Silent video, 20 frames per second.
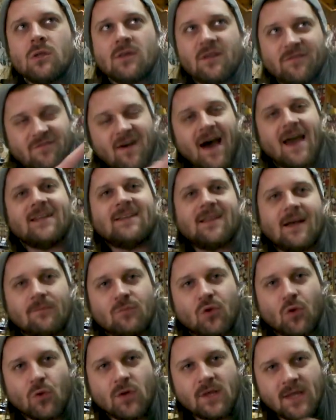the fact that
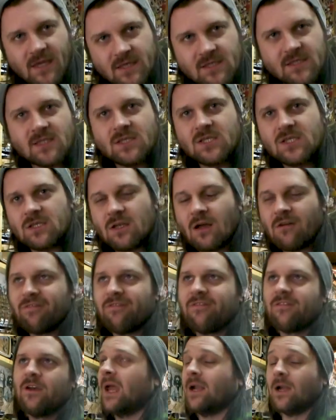I'm doing this and
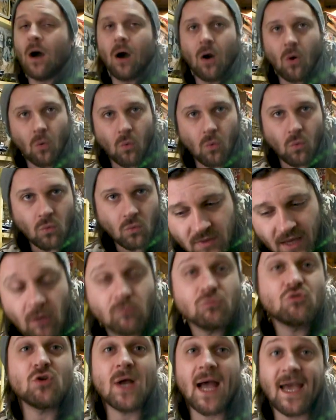stuff, and it'll
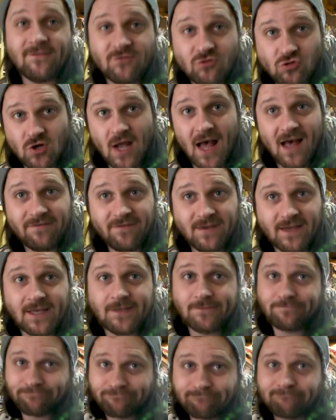help drive
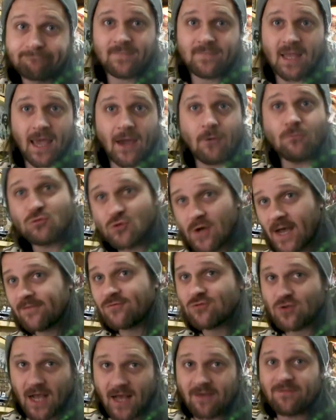traffic, help
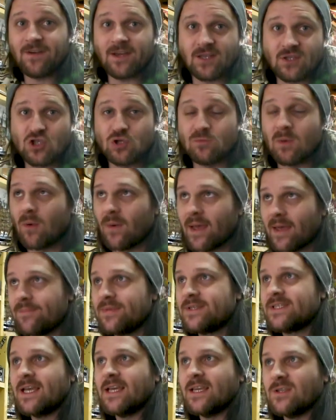drive traffic to my
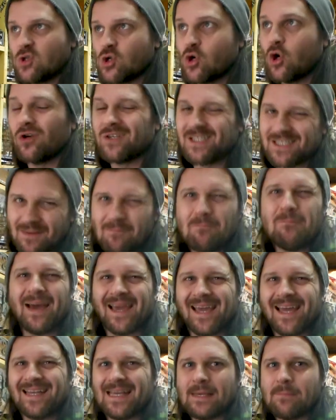website, you know, because I'm
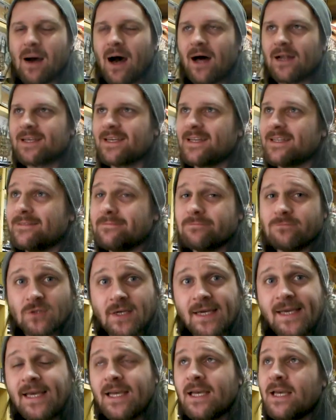big into marketing,
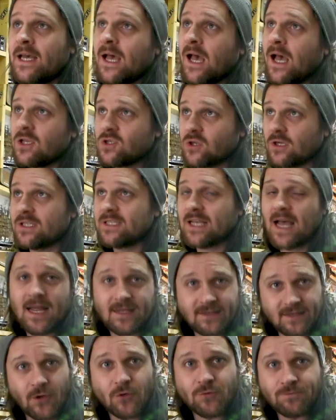right? So I
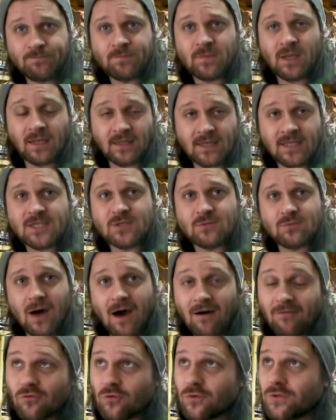sat down, and this is
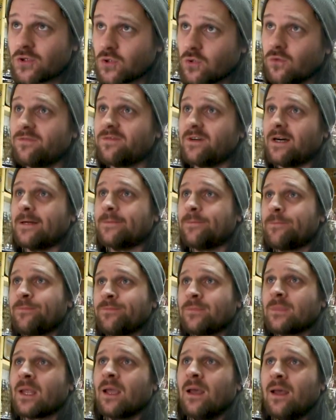what I've wrote so far.
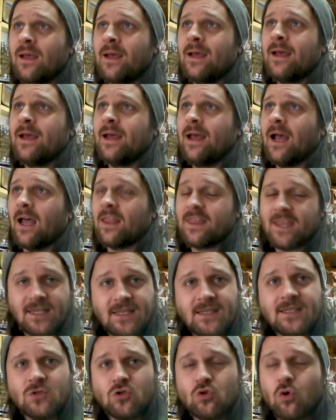I
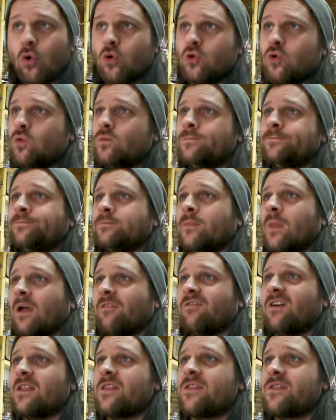think in total,
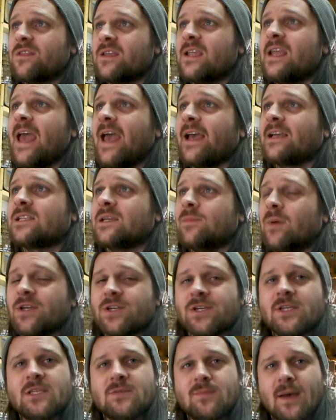I've had 3
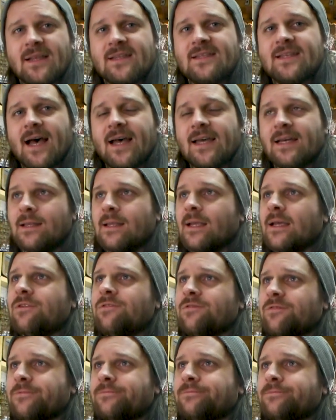exhibitions my entire
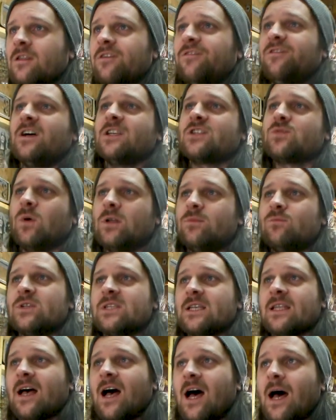life. The first one
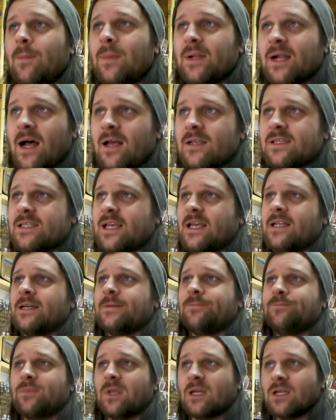was at the Harbour Arts
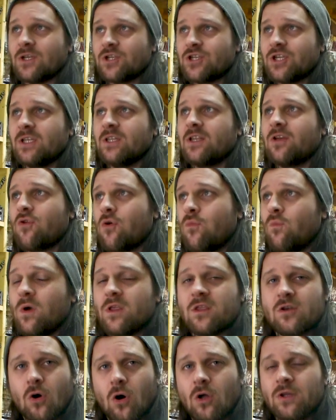Centre, and I shared the room
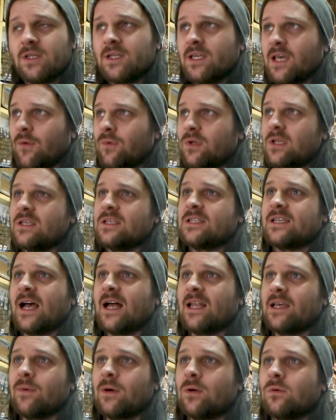with Gordon Cowan and
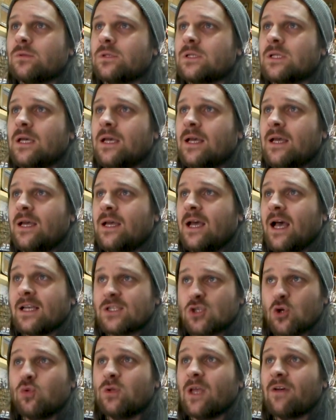Sally Wilkes. I
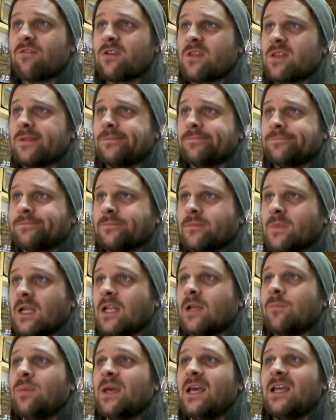sold everything,
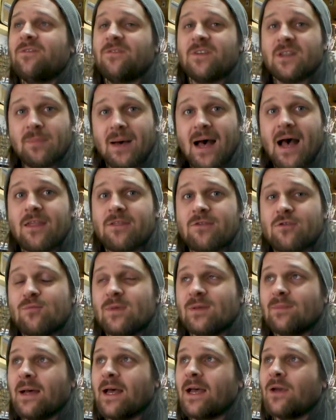and it paid for the
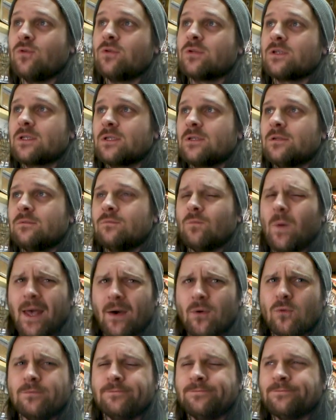bathroom in my house.
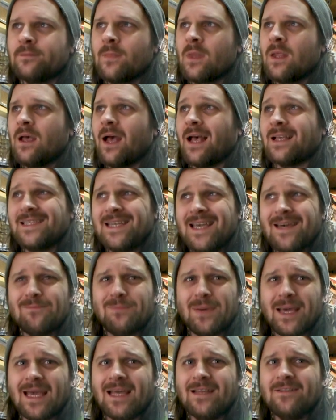Well, I say
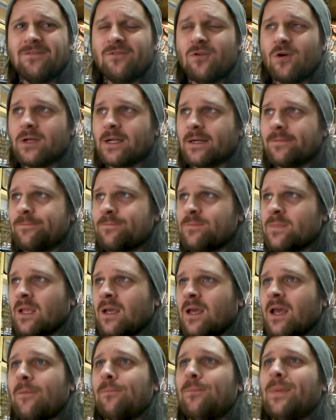it paid for it.
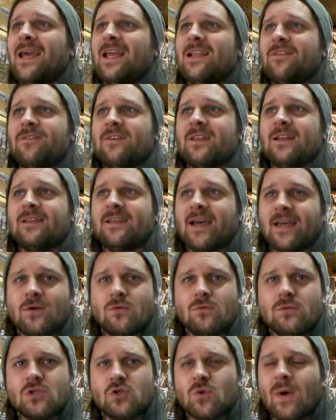It paid for the
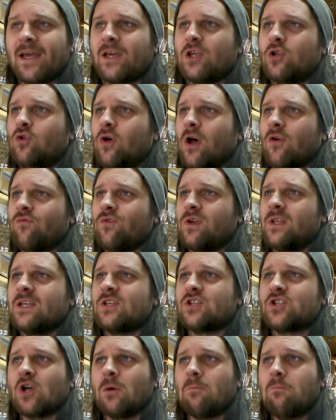tiles so I could do a
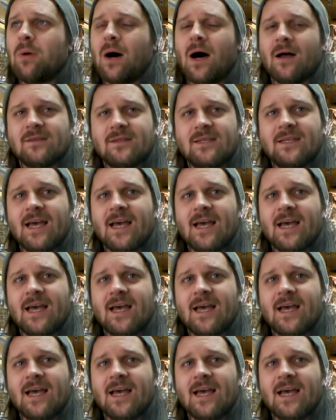really subpar